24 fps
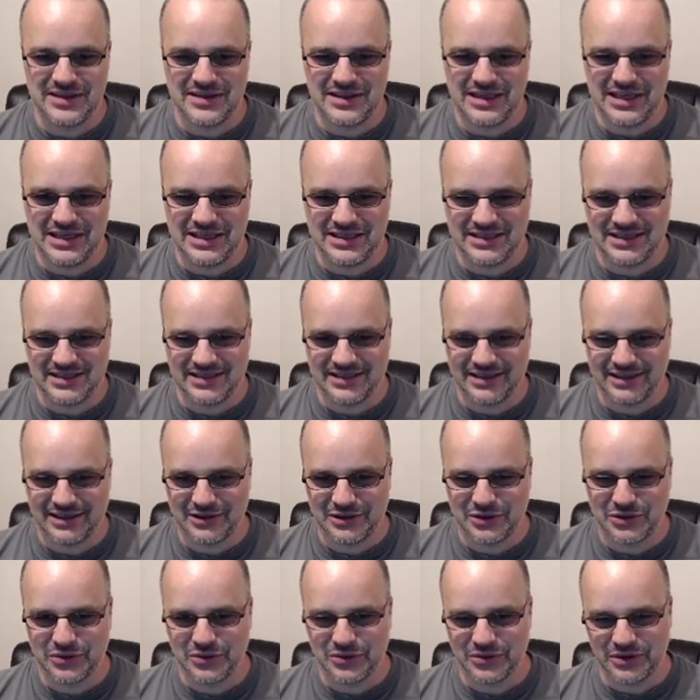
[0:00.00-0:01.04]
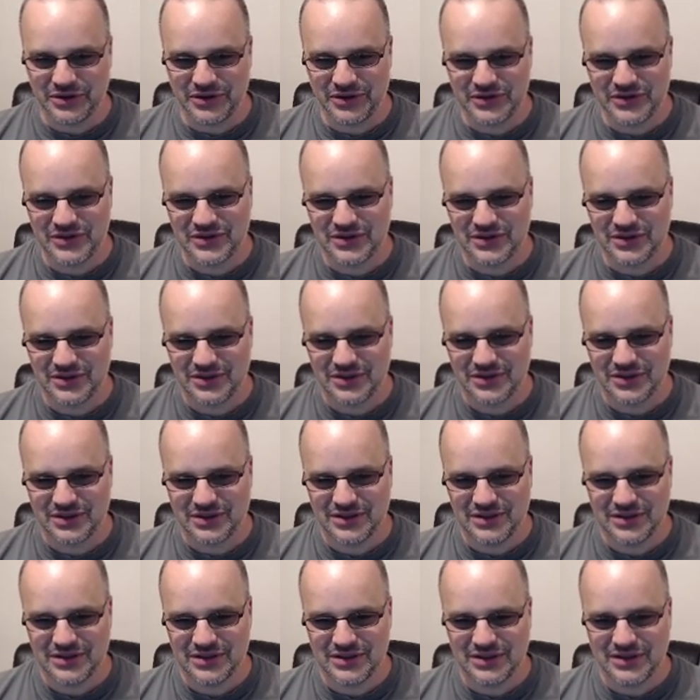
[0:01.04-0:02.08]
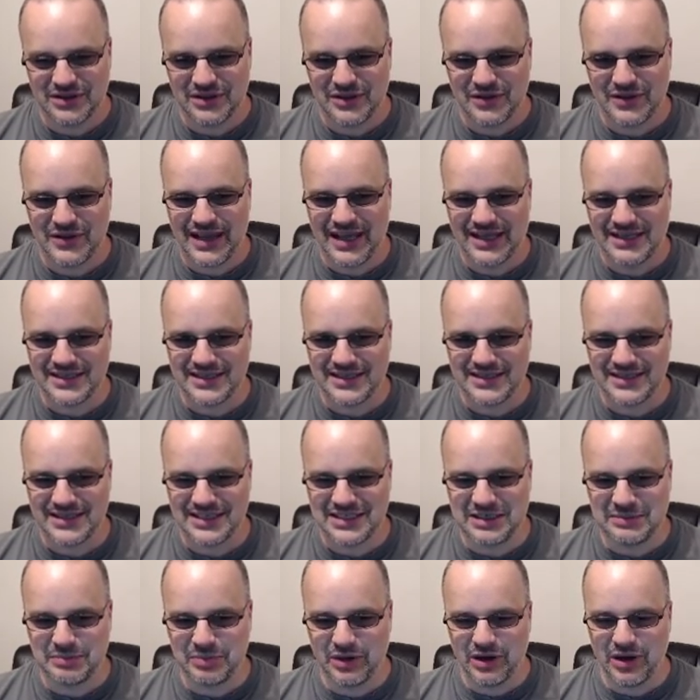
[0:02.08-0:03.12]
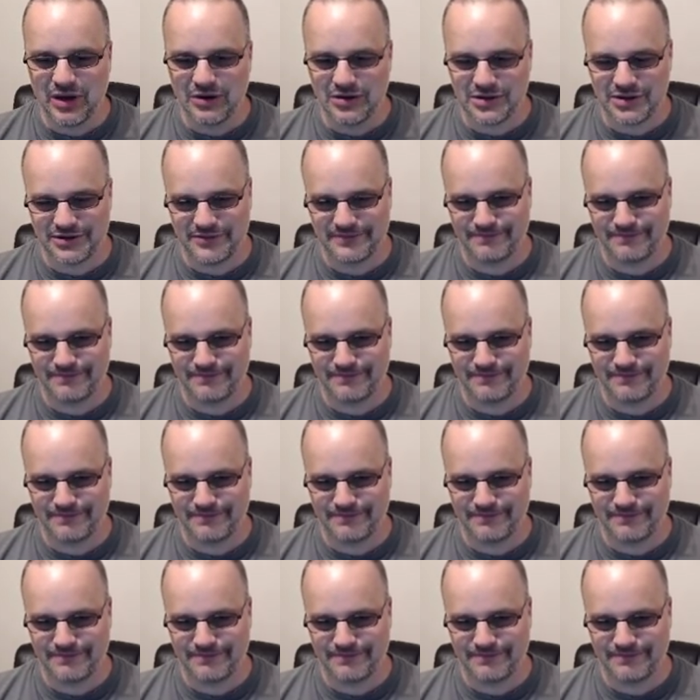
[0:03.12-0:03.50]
these little corners. That's a city block.